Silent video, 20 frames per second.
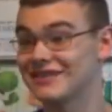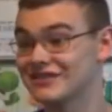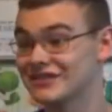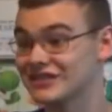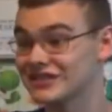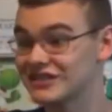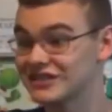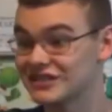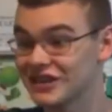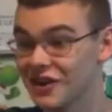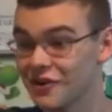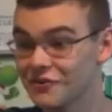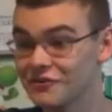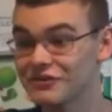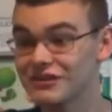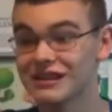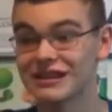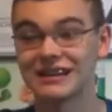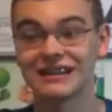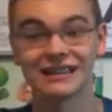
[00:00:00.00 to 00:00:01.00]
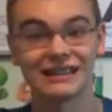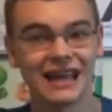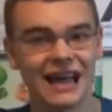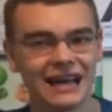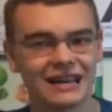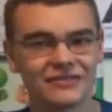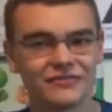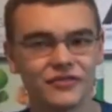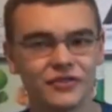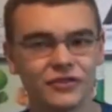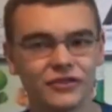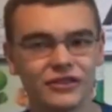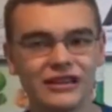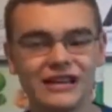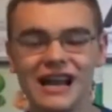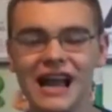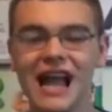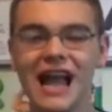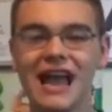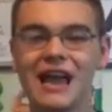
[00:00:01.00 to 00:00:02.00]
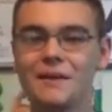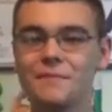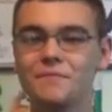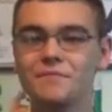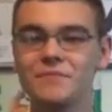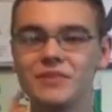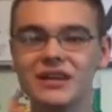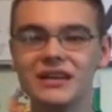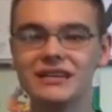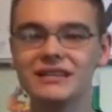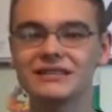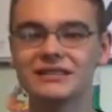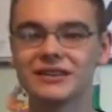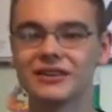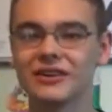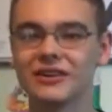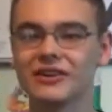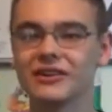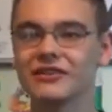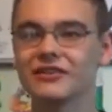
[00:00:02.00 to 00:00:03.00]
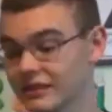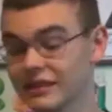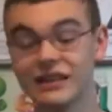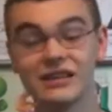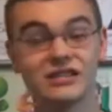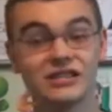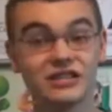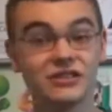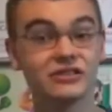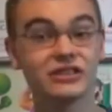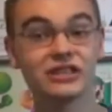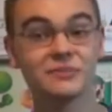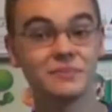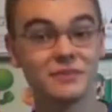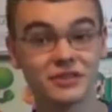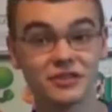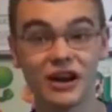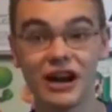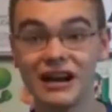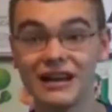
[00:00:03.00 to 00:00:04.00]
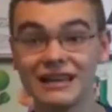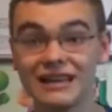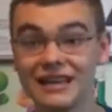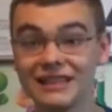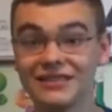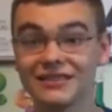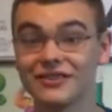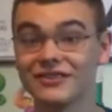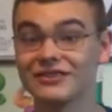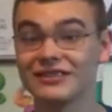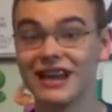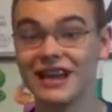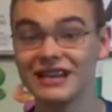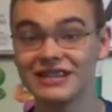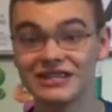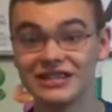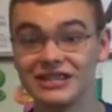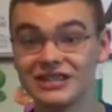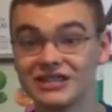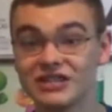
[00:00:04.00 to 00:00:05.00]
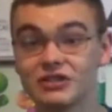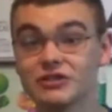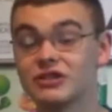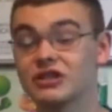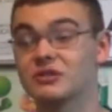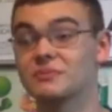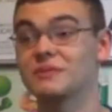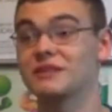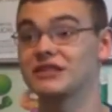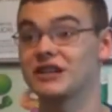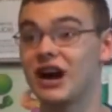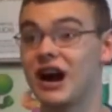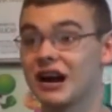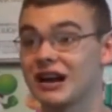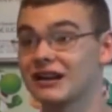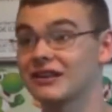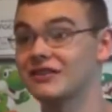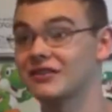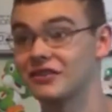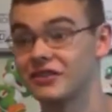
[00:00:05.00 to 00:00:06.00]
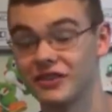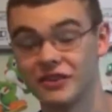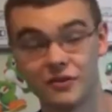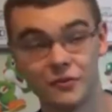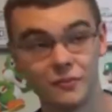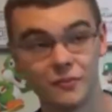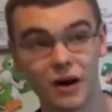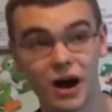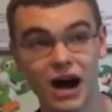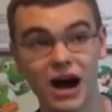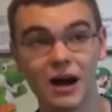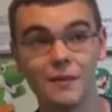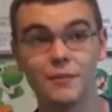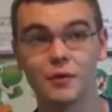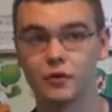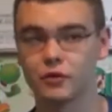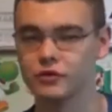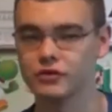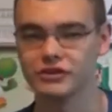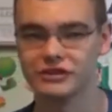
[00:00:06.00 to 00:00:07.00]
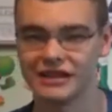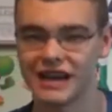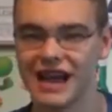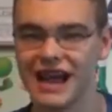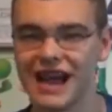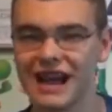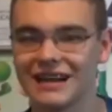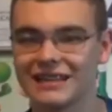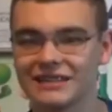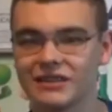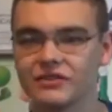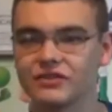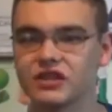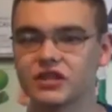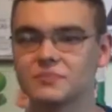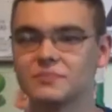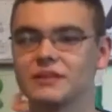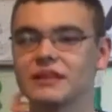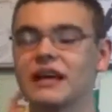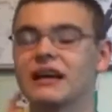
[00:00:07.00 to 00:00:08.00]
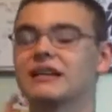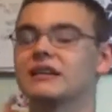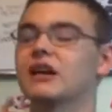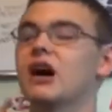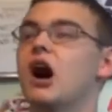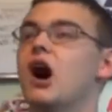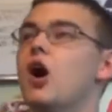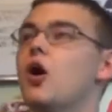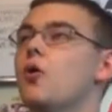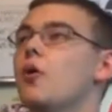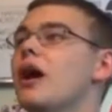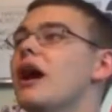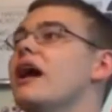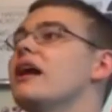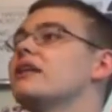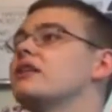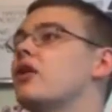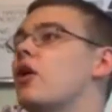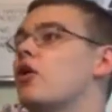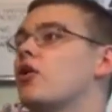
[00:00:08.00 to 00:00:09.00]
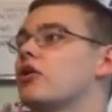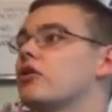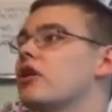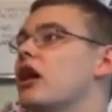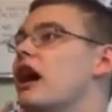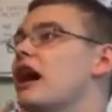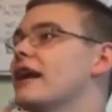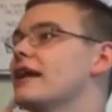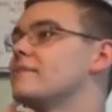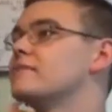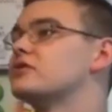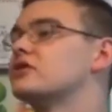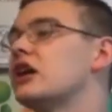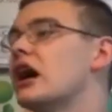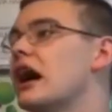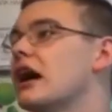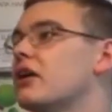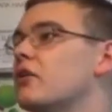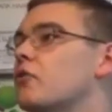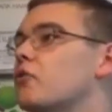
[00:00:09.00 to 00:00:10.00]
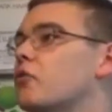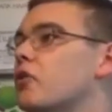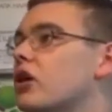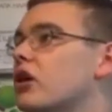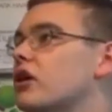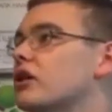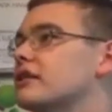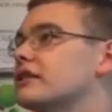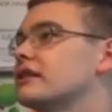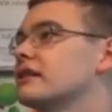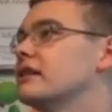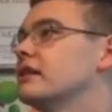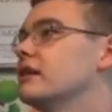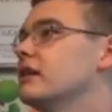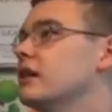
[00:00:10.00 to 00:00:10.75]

are so neglectful and mean to her. Like, she'll just be trying to get their attention, she'll just be talking to her mom or her dad, and they'll just be like, go away Coraline, I'm trying to work.